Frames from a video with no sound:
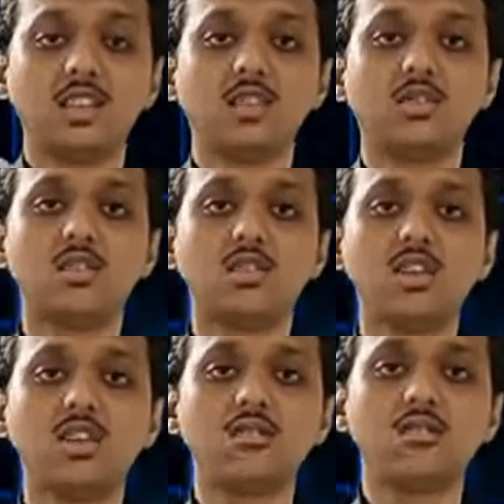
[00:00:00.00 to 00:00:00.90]
So
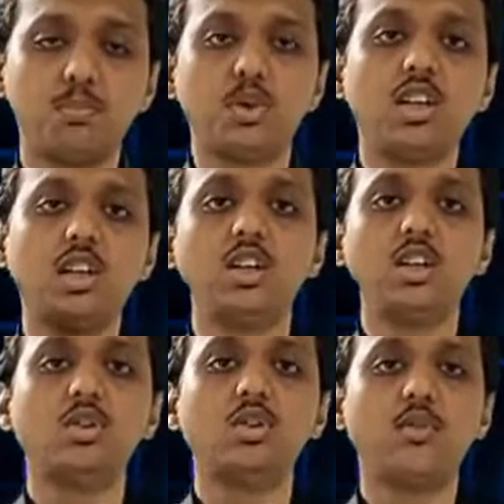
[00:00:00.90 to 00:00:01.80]
just put it
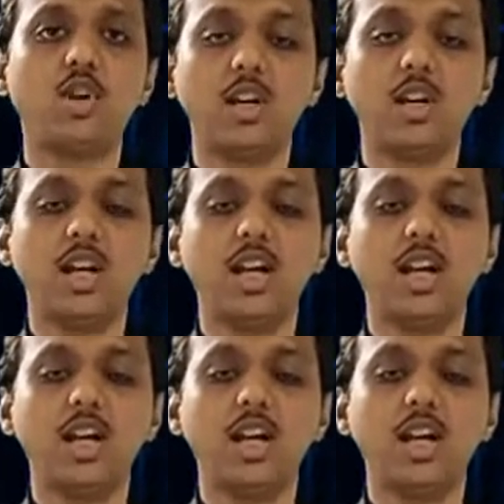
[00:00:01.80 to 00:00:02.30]
into the formula